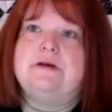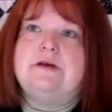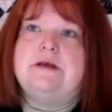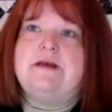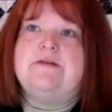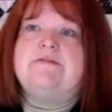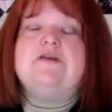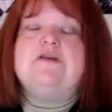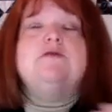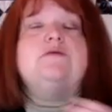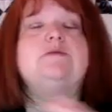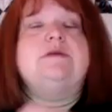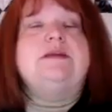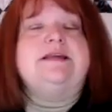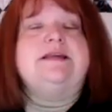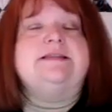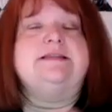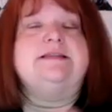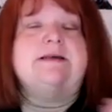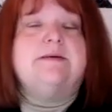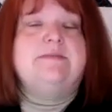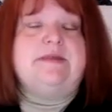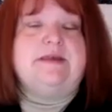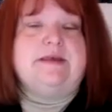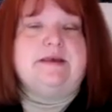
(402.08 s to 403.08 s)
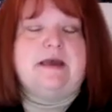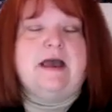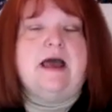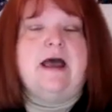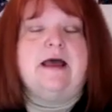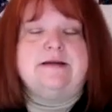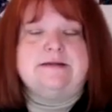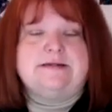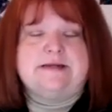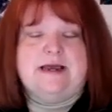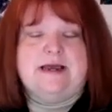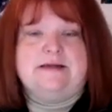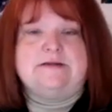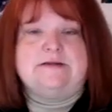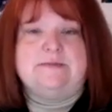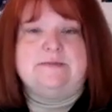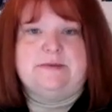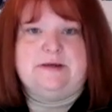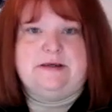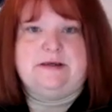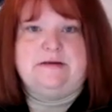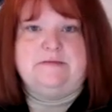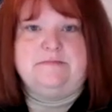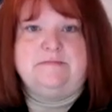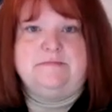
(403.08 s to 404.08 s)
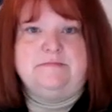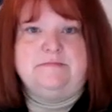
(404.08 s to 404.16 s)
if you need something, contact me.